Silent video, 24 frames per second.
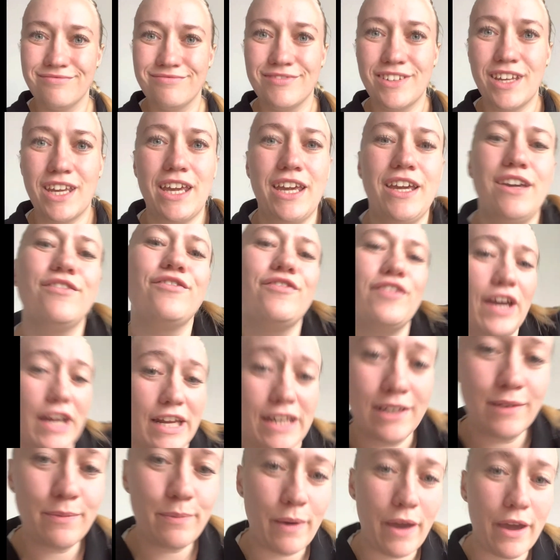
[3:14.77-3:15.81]
Okay,
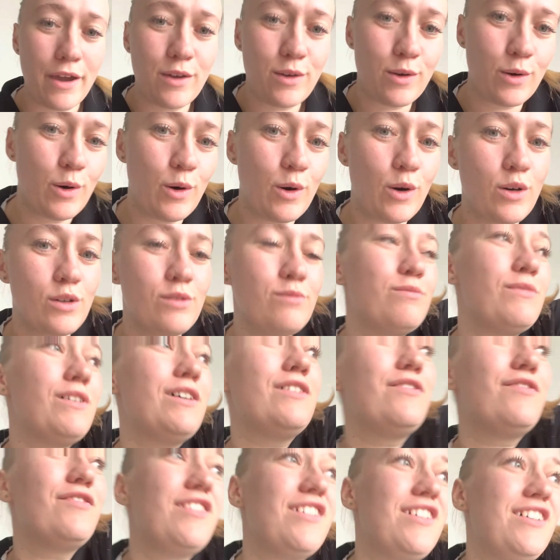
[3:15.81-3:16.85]
finally back home
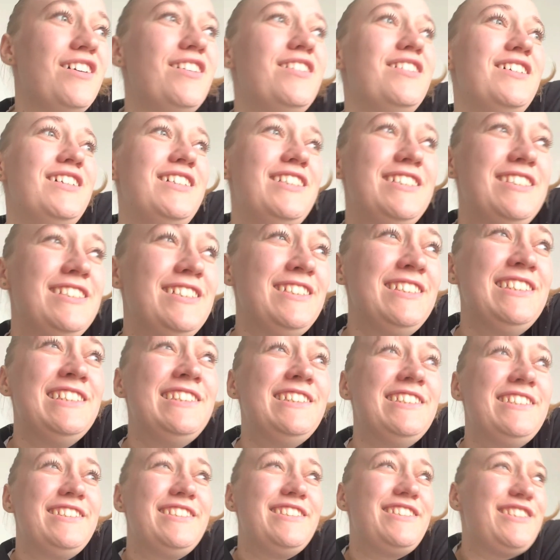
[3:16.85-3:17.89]
after
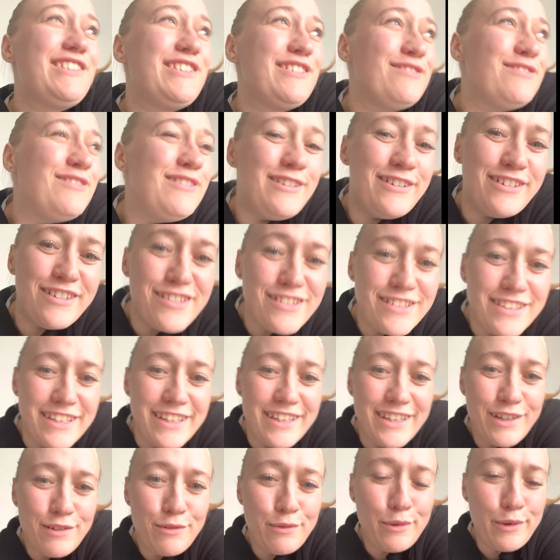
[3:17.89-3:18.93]
too long
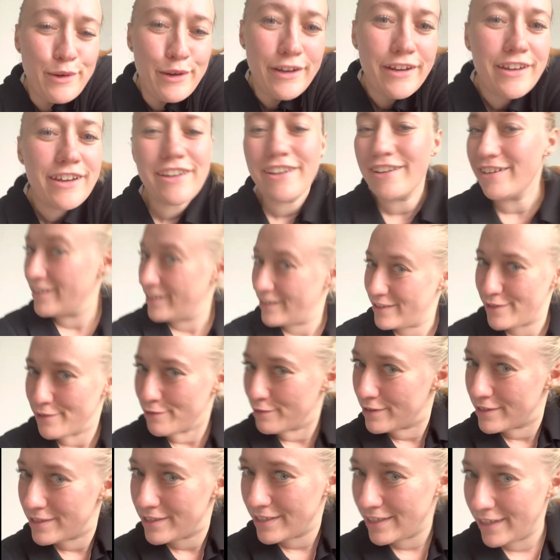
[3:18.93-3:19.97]
day at work. As you
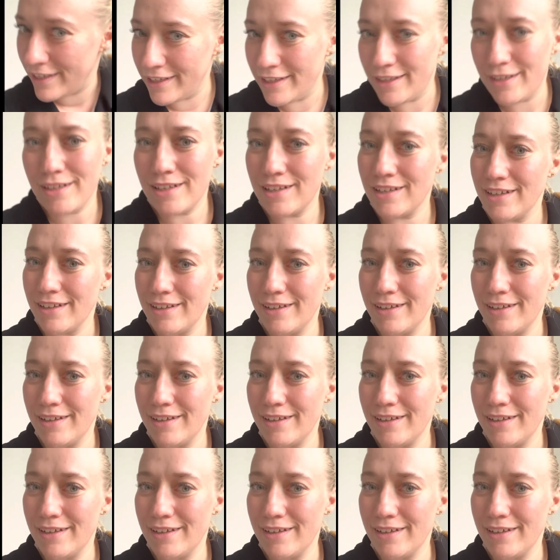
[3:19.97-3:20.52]
can see, I needed